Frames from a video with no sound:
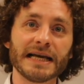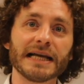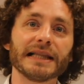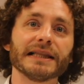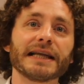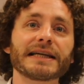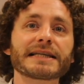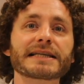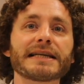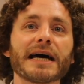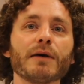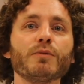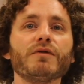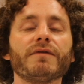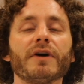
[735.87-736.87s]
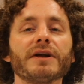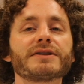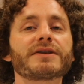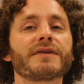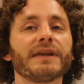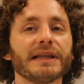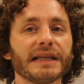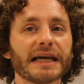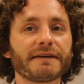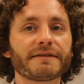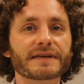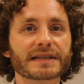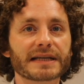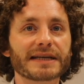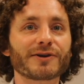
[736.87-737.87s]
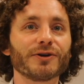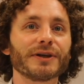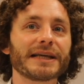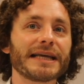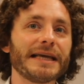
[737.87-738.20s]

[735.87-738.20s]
Let us now move on to the life cycle